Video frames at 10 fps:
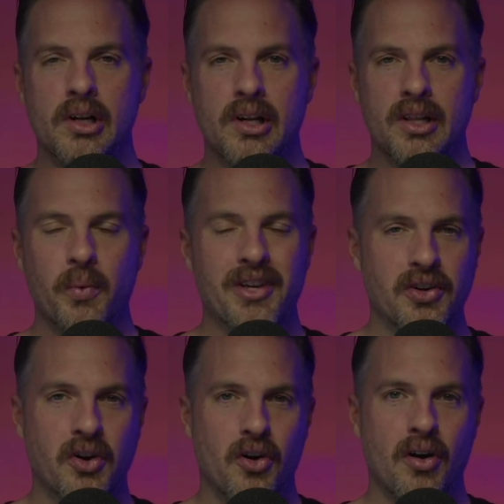that we can
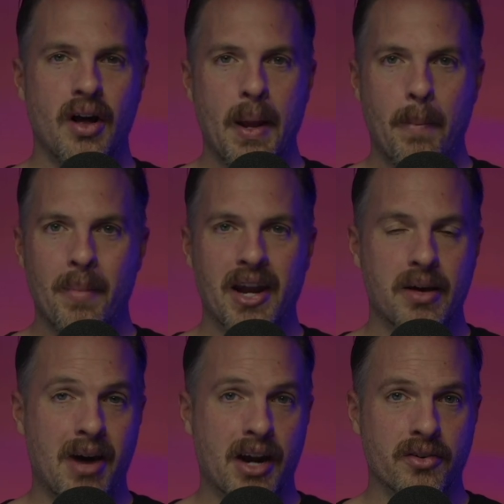call
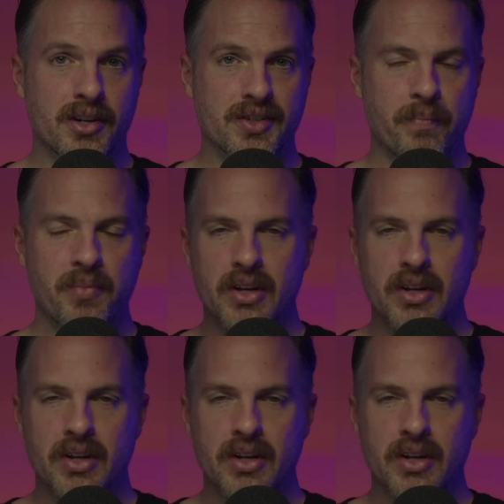metamodernism.